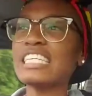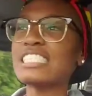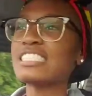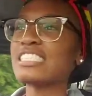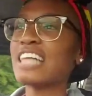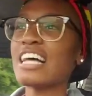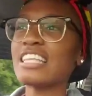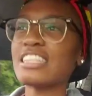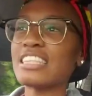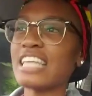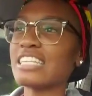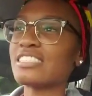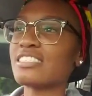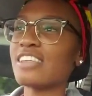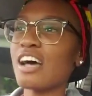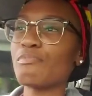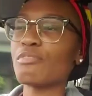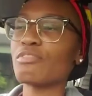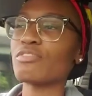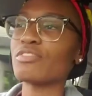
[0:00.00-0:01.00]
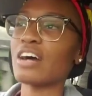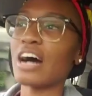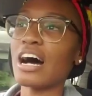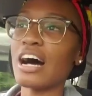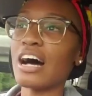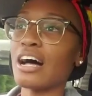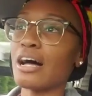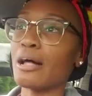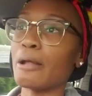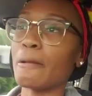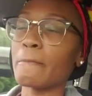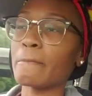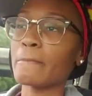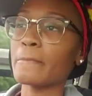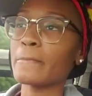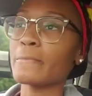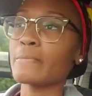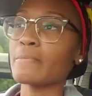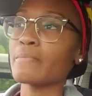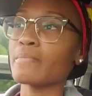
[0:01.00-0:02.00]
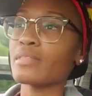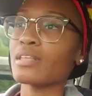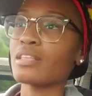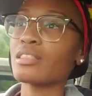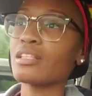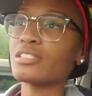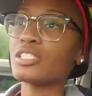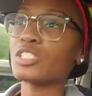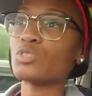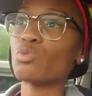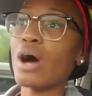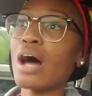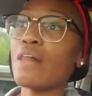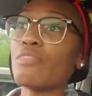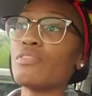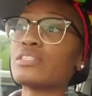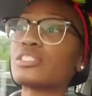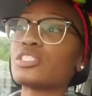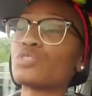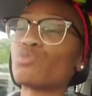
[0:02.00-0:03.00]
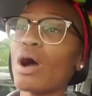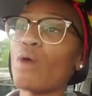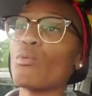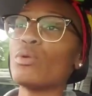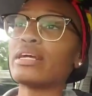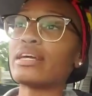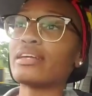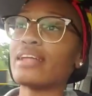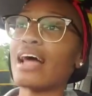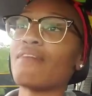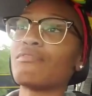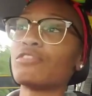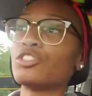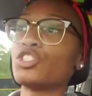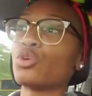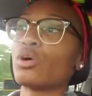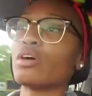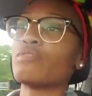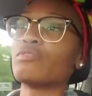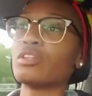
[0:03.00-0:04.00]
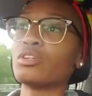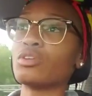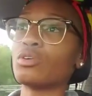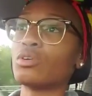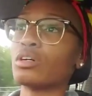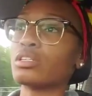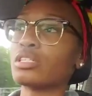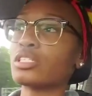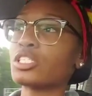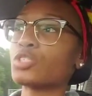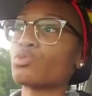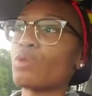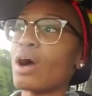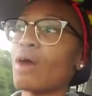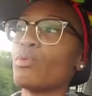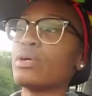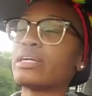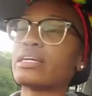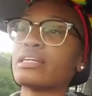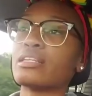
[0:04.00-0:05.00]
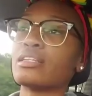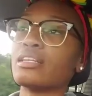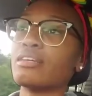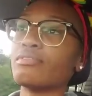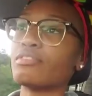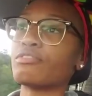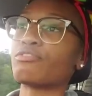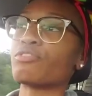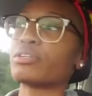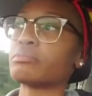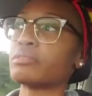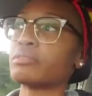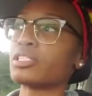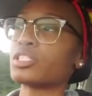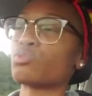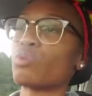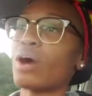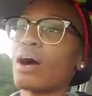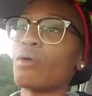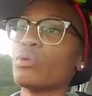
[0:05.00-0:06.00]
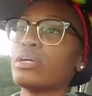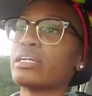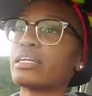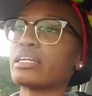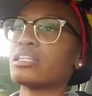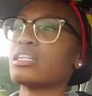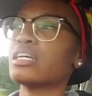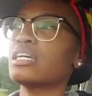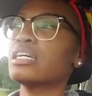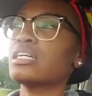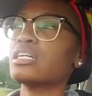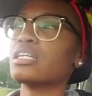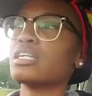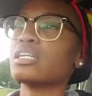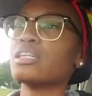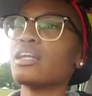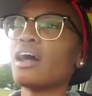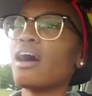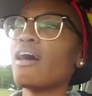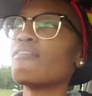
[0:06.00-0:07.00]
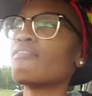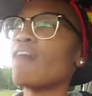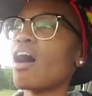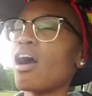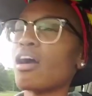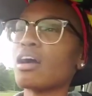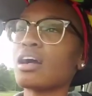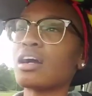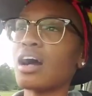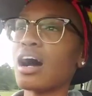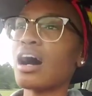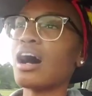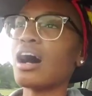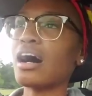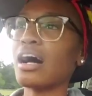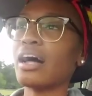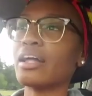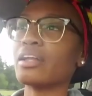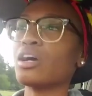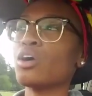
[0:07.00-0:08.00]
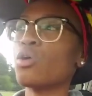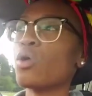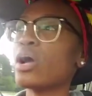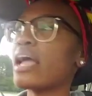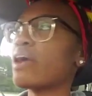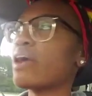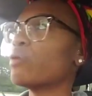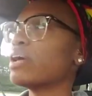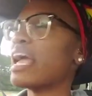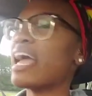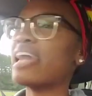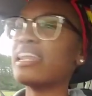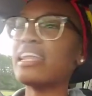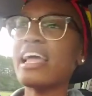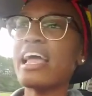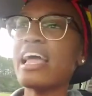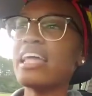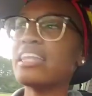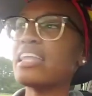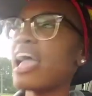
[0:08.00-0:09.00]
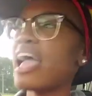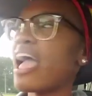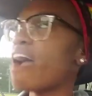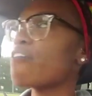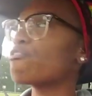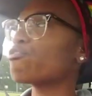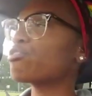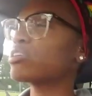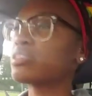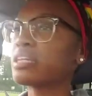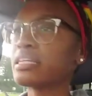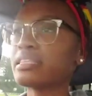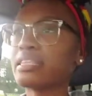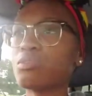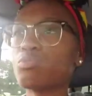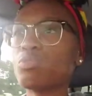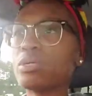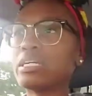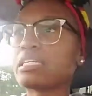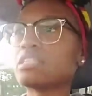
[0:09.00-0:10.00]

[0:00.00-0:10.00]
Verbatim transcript: He's not that type of God. And this is why this is why we can have the joy of the Lord. This is why we can live in freedom. This is why we can love our God and, and everything that we